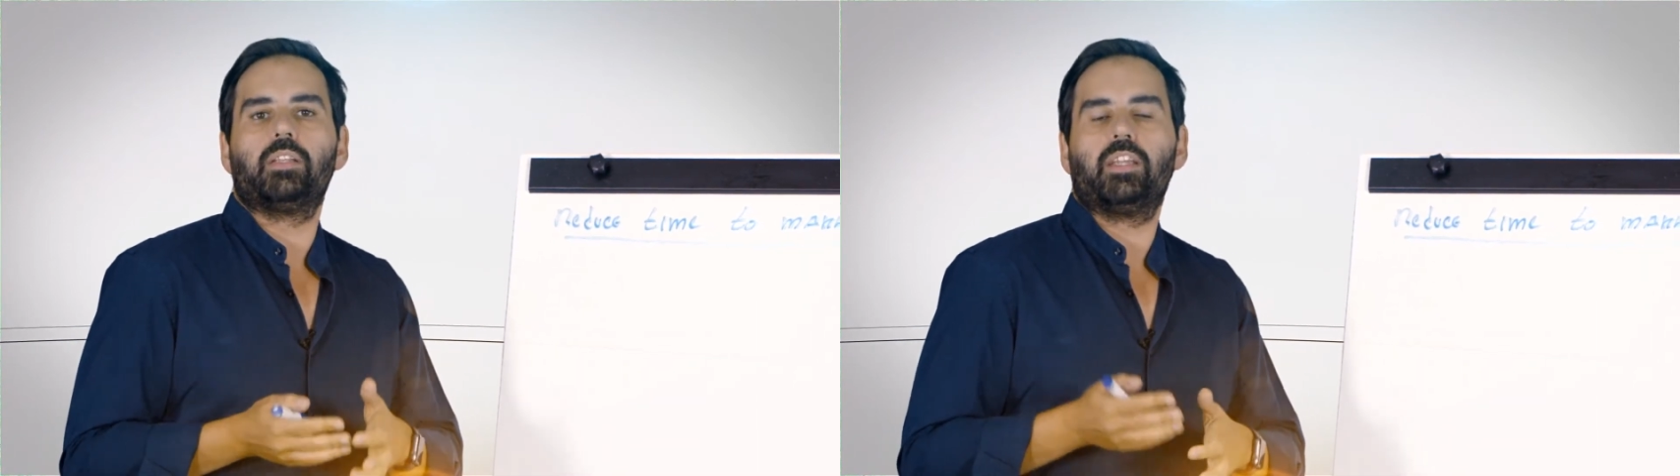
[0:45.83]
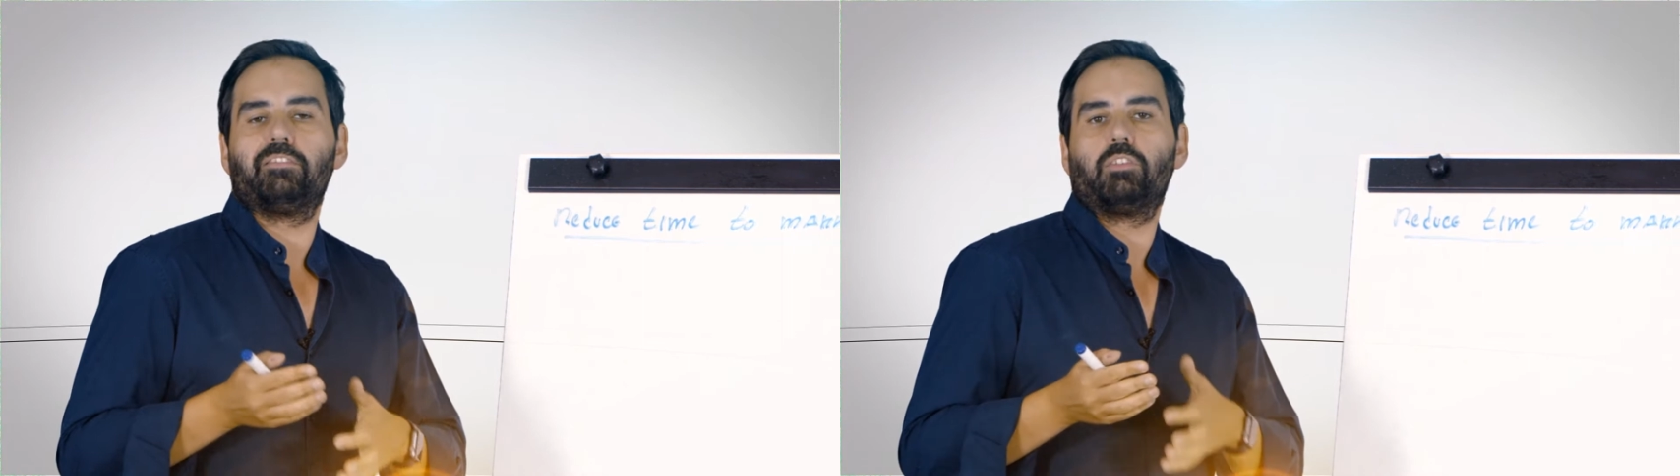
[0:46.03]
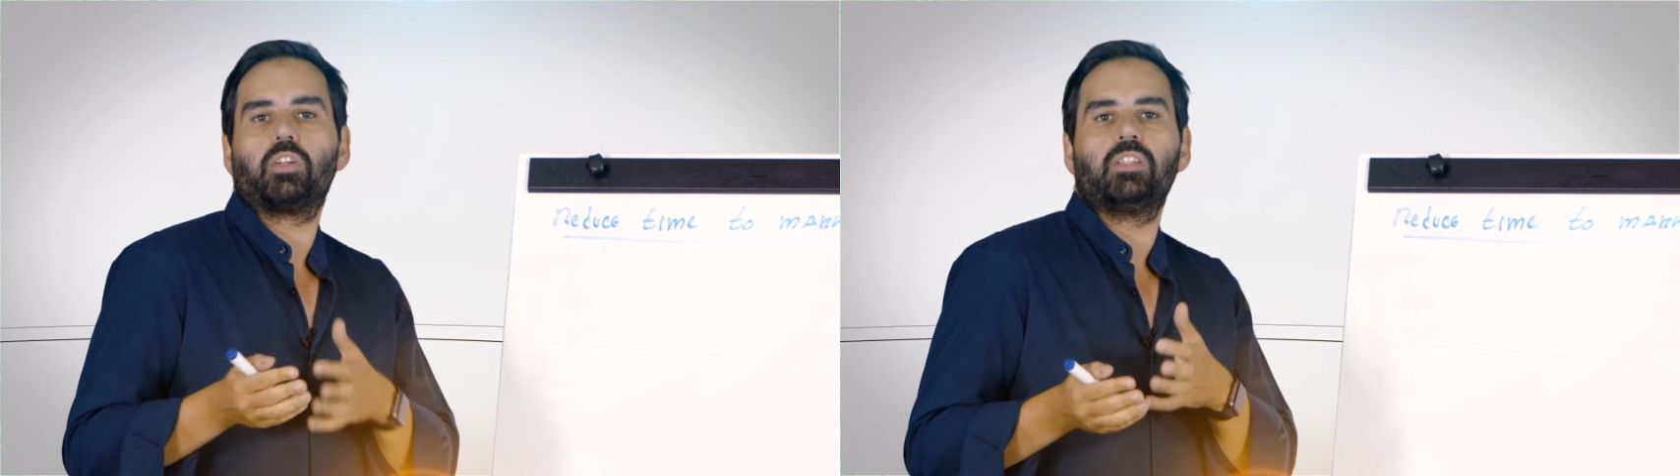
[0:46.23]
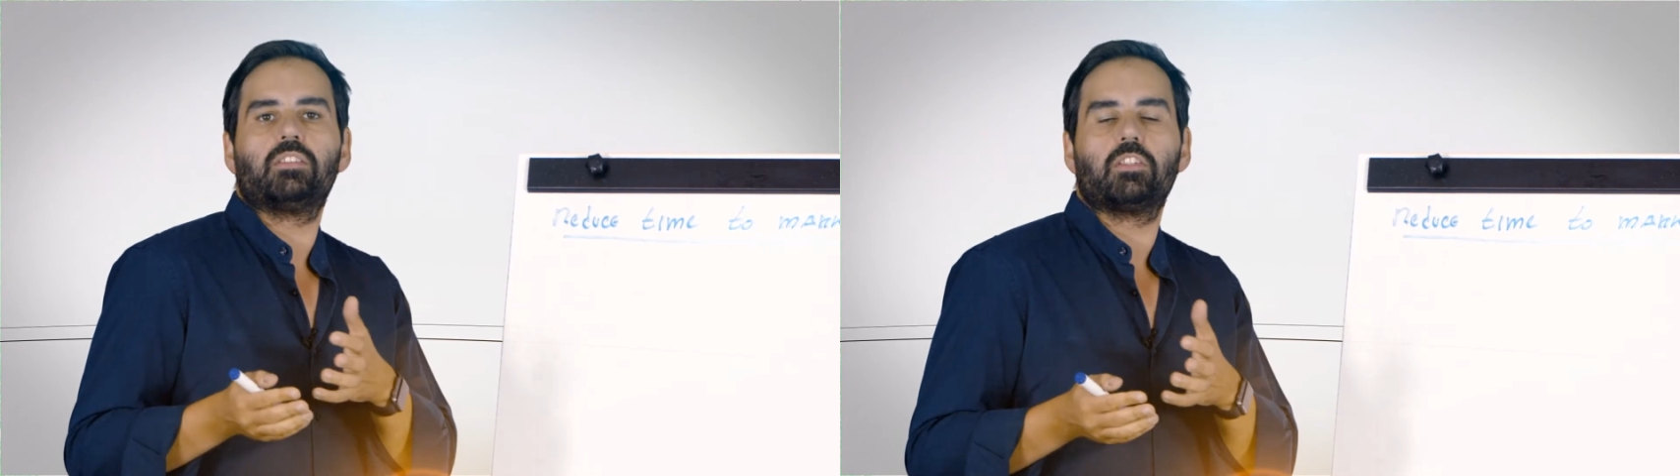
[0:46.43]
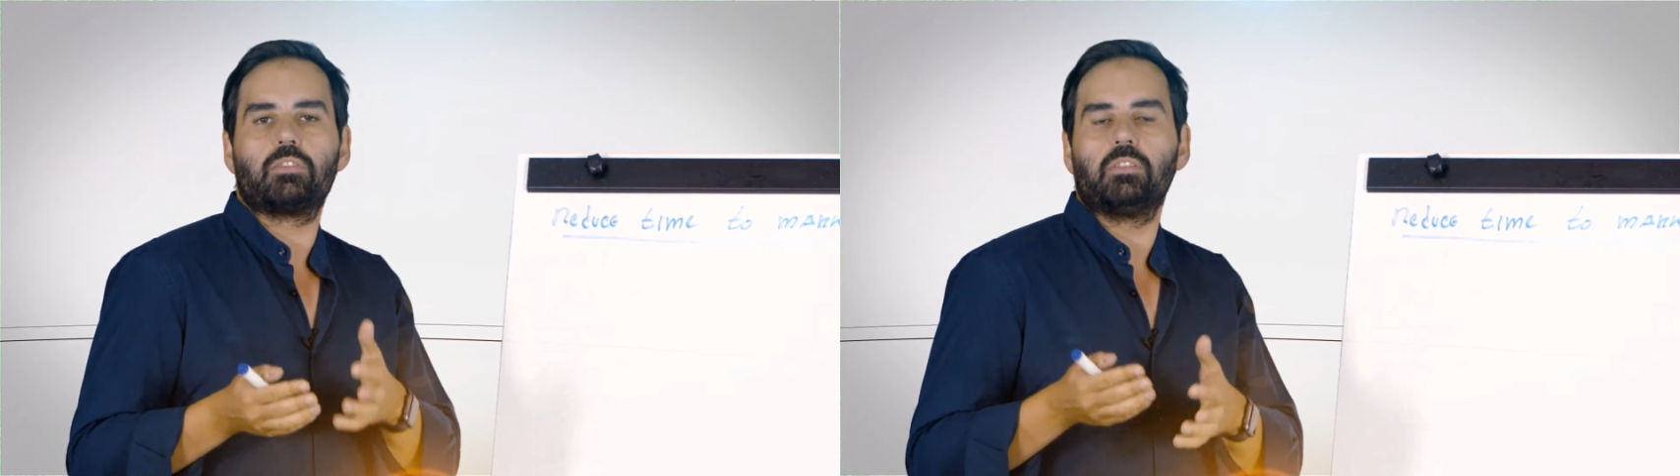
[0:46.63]
they have
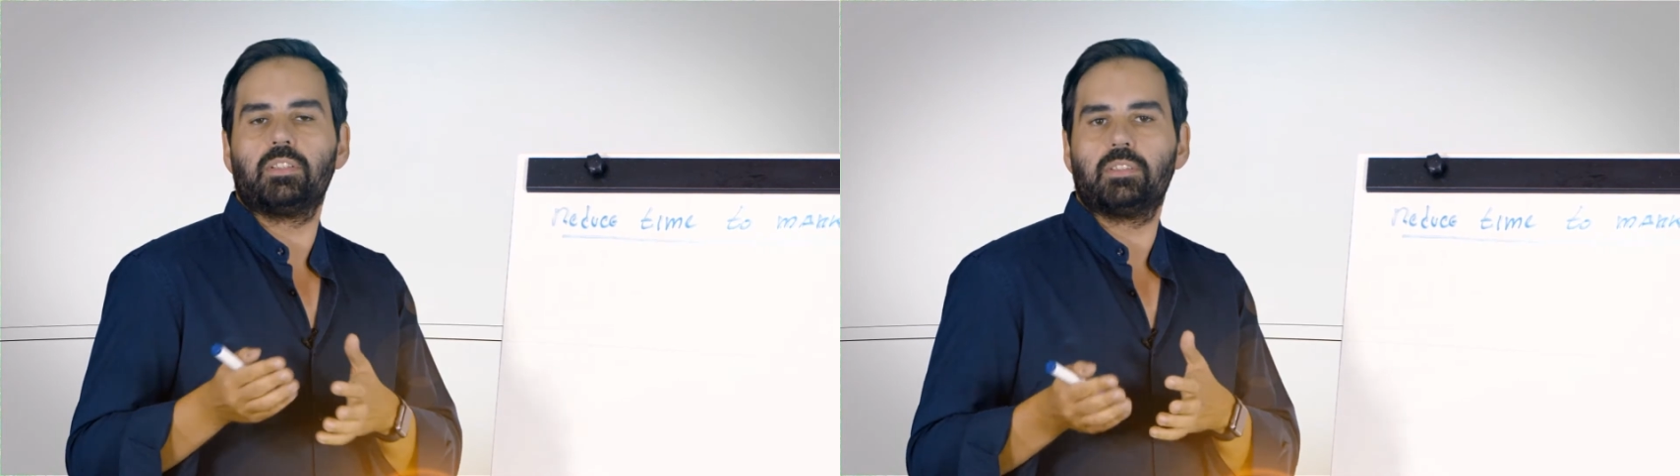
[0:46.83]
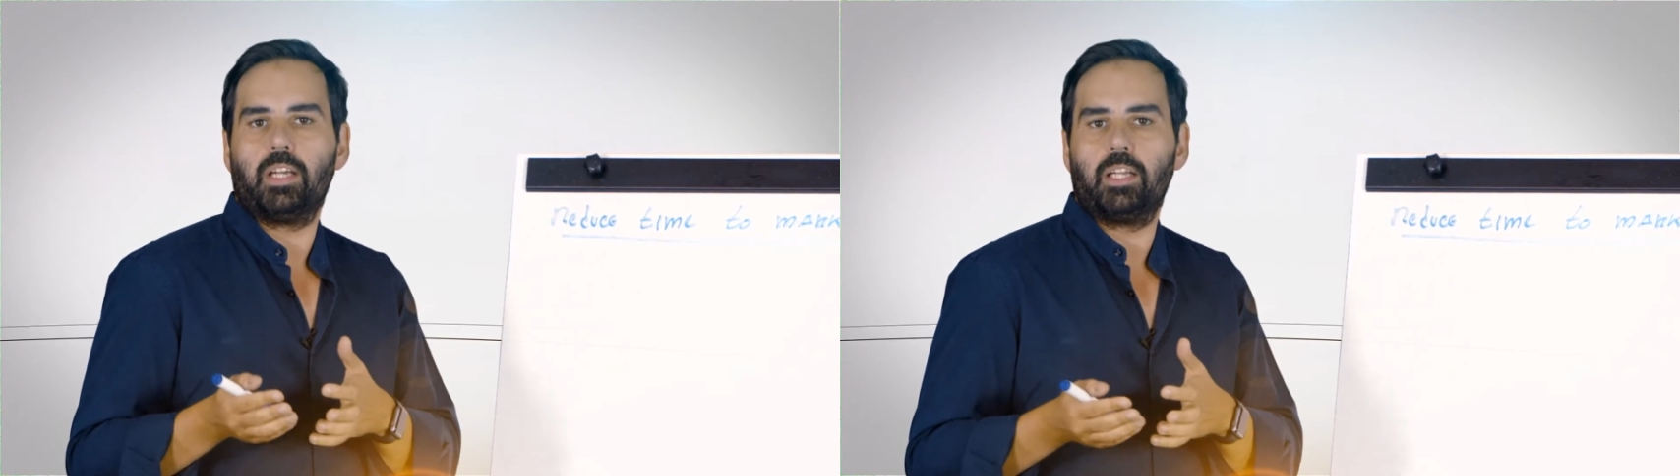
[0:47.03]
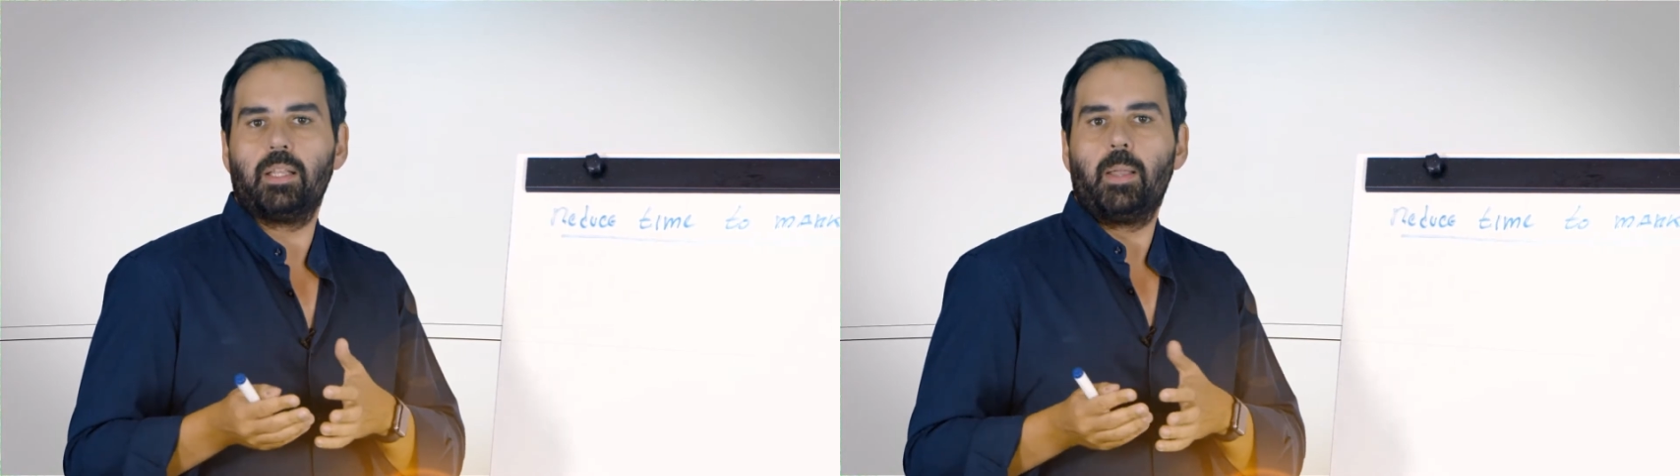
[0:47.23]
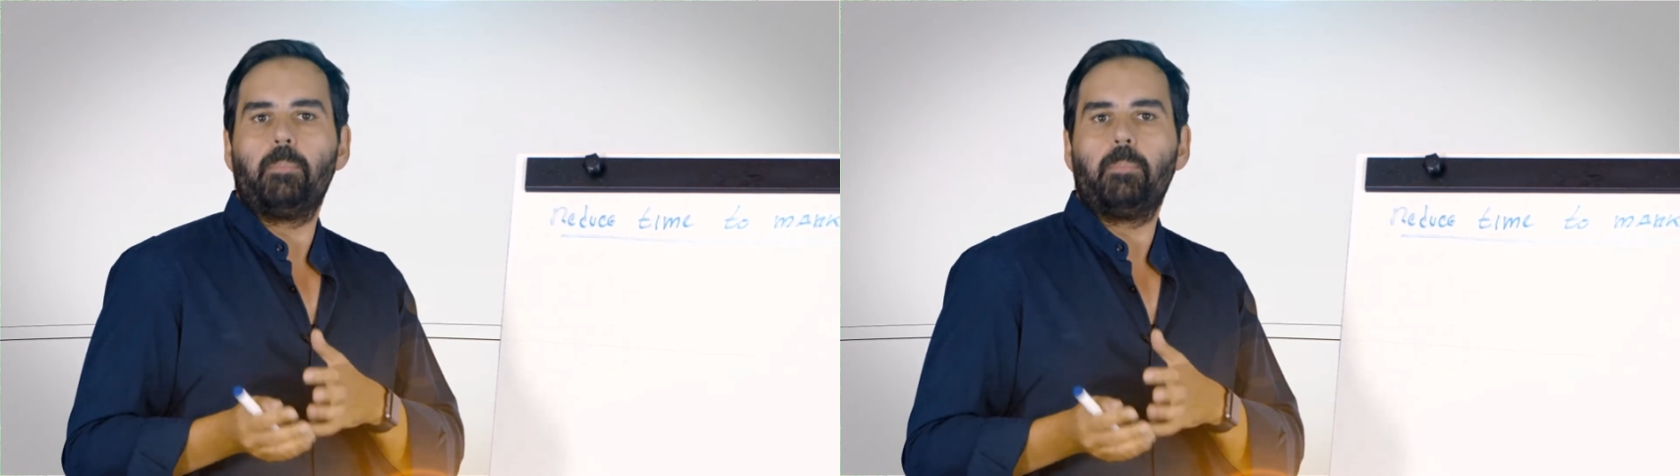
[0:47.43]
organizational design